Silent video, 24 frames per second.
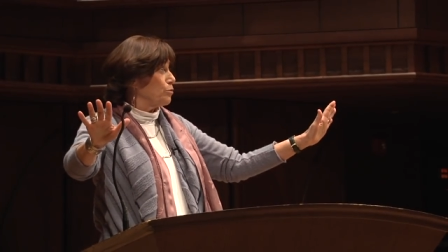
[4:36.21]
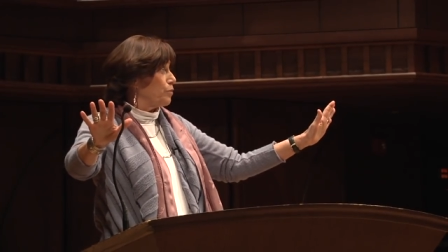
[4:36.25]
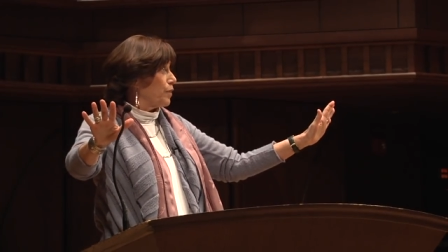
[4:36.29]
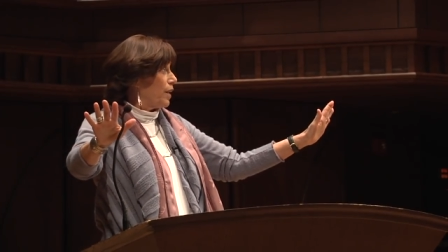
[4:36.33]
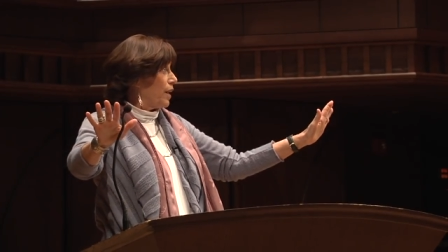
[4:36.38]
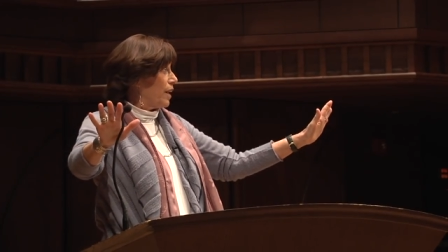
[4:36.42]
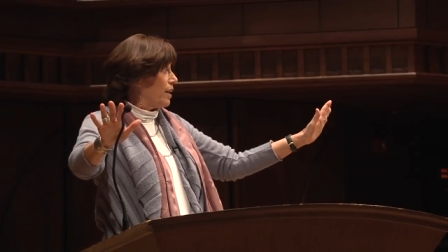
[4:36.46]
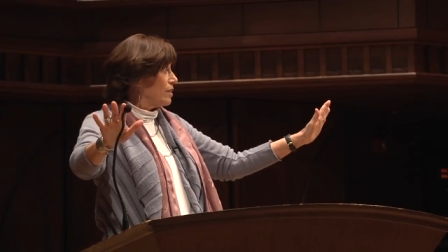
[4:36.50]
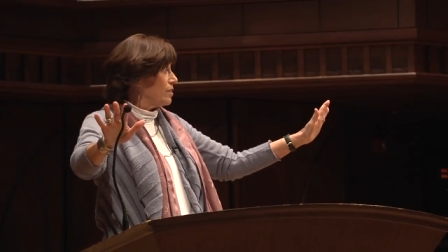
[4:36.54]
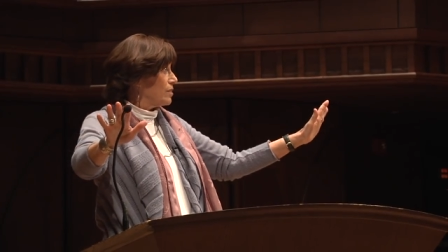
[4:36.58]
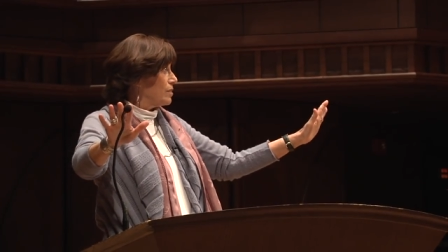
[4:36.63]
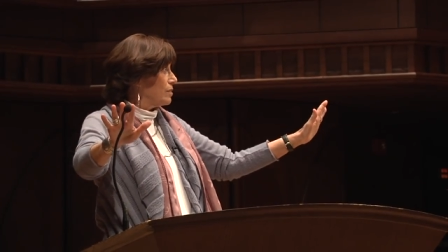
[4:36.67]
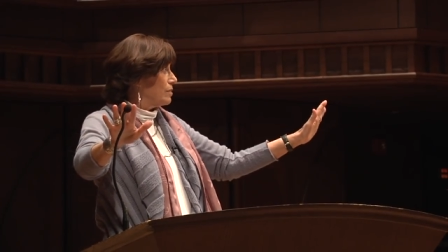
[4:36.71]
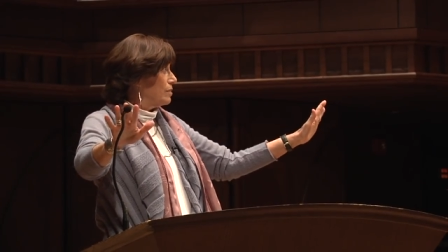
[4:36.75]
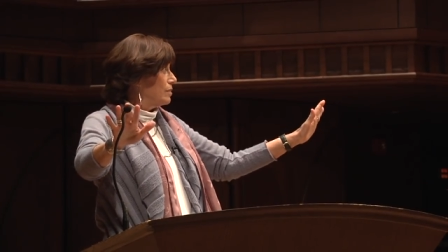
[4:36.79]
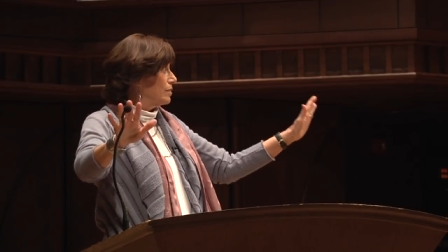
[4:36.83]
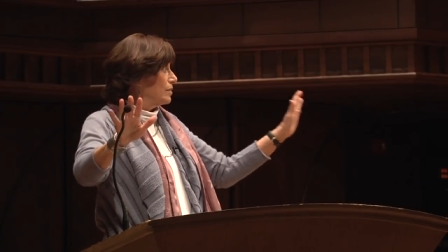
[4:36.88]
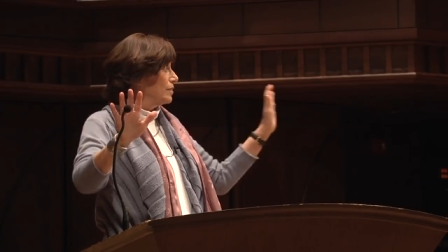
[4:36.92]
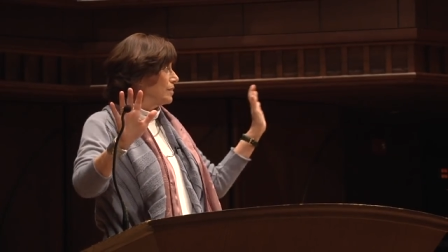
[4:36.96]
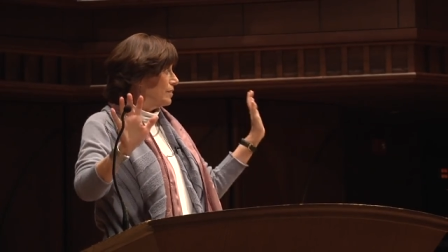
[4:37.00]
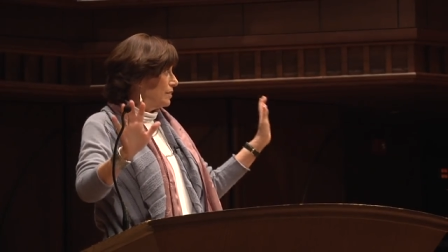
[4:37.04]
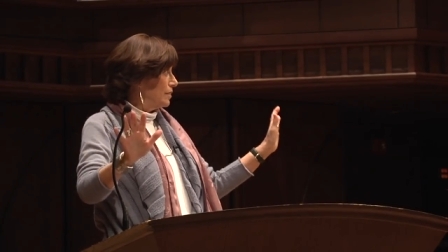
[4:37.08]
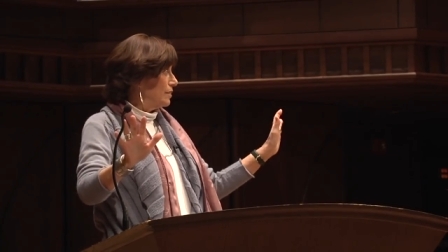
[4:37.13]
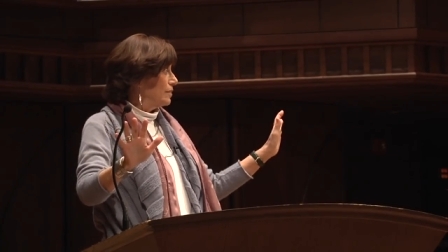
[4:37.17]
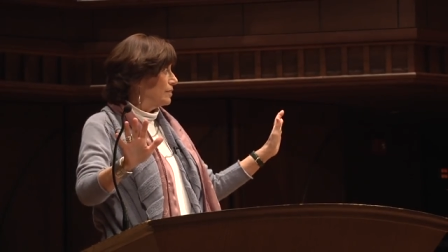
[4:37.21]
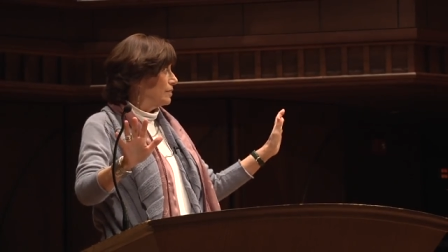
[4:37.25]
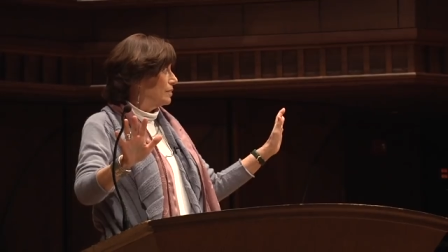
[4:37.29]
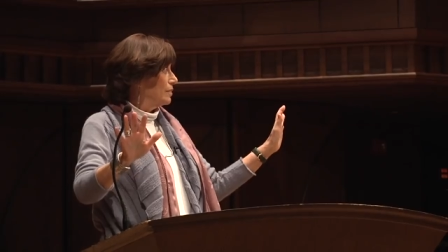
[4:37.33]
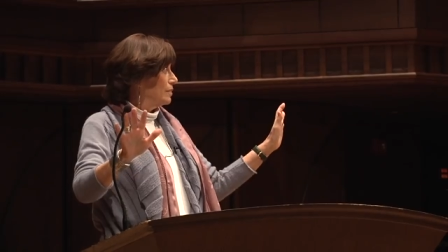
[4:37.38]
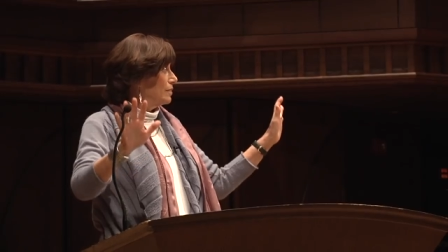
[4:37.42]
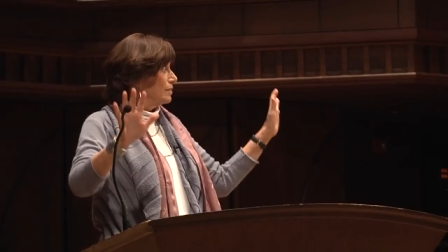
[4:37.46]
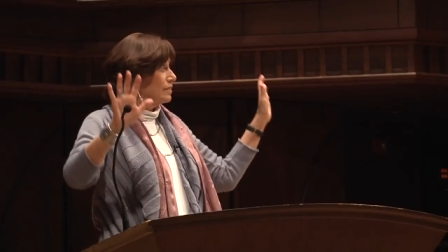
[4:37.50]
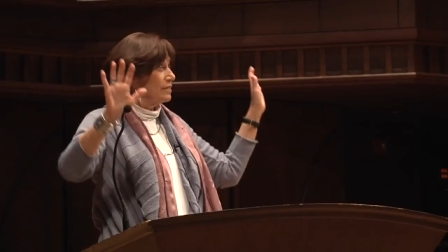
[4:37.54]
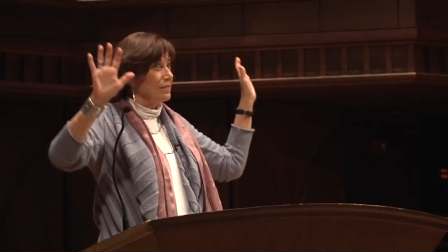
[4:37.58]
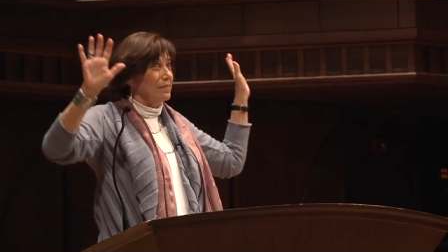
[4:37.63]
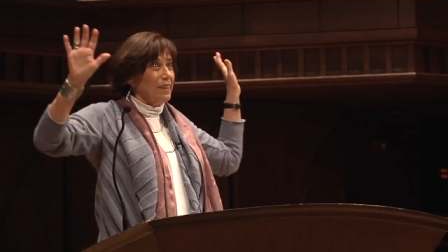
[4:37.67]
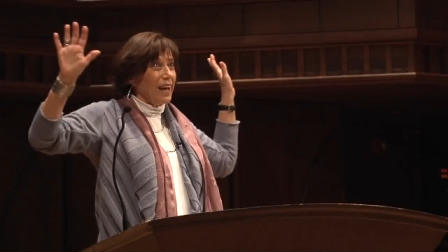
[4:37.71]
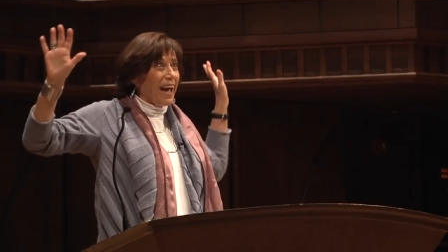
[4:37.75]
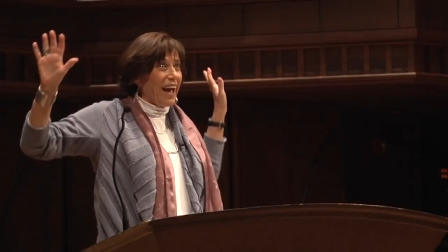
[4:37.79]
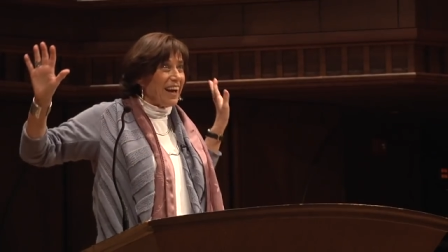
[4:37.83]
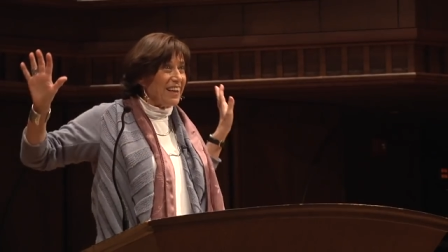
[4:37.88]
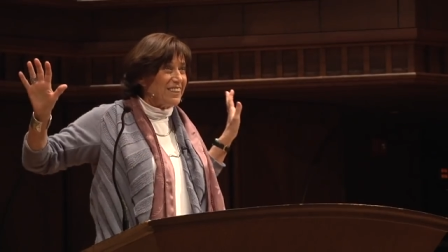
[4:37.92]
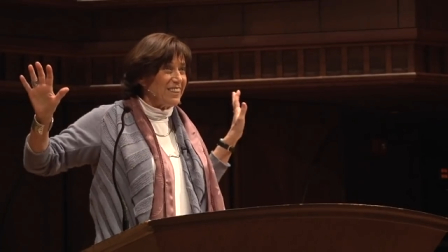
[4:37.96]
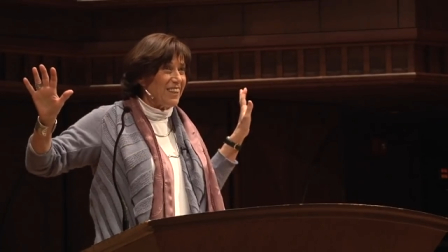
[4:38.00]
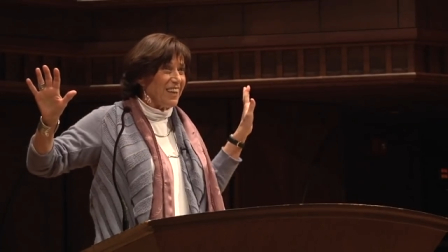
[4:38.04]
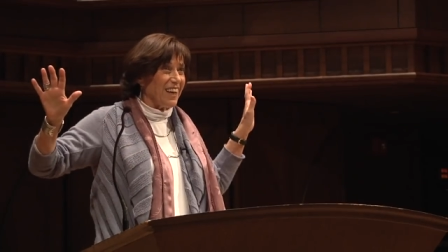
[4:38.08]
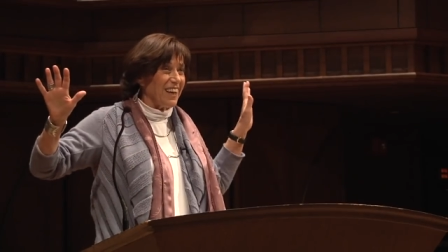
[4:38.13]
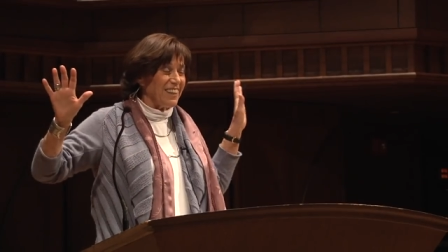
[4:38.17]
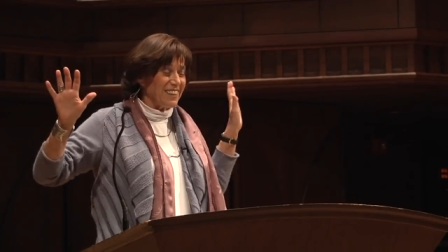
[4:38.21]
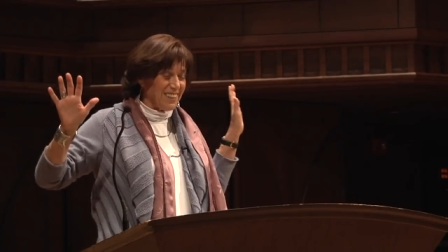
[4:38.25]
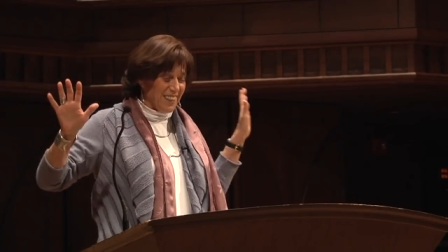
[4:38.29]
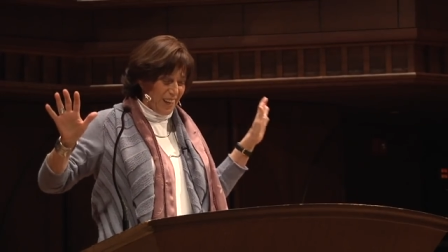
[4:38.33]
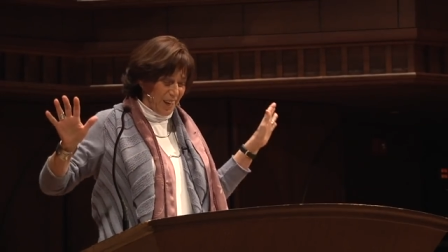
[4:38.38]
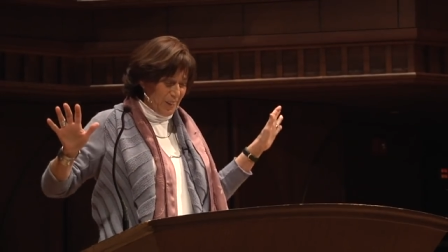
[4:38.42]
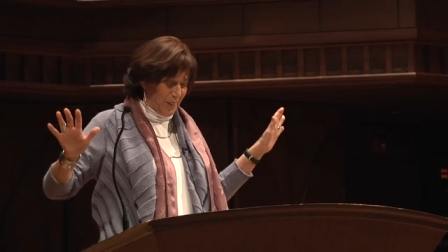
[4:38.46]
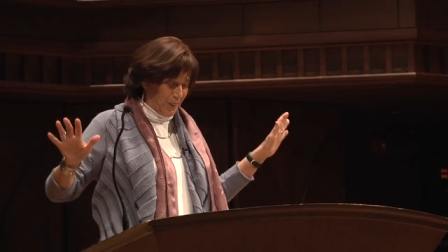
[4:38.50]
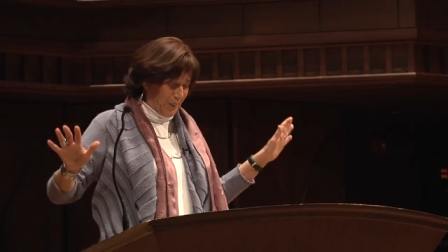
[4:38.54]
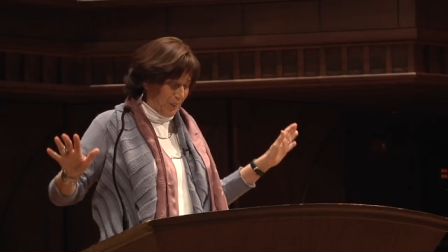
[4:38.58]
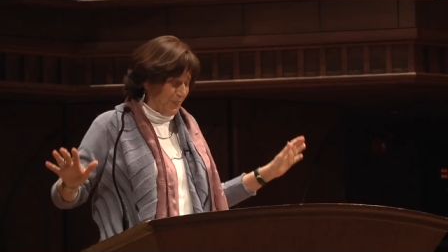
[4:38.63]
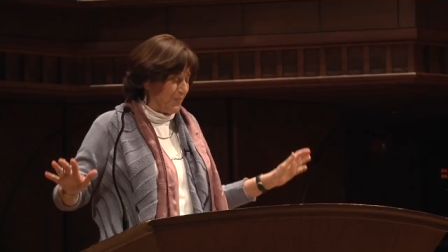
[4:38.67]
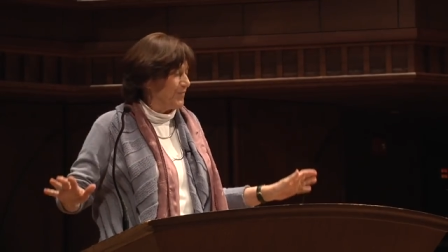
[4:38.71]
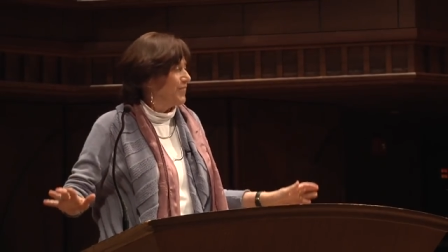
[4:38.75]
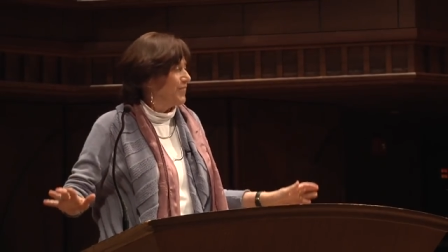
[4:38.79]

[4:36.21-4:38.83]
fast. Accent, I know.